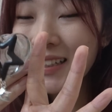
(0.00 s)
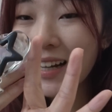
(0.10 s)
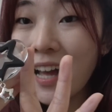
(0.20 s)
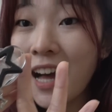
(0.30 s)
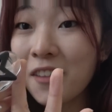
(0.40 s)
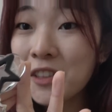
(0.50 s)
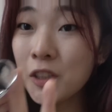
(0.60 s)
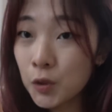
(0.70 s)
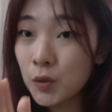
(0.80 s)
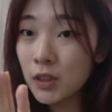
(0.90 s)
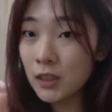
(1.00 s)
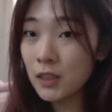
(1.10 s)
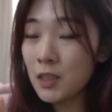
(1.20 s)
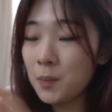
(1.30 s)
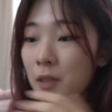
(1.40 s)
I haven't used
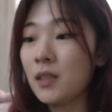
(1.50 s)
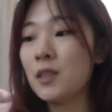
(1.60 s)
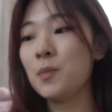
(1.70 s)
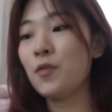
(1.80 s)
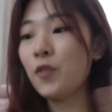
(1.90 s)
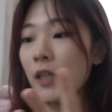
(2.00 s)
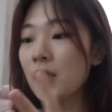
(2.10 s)
this because before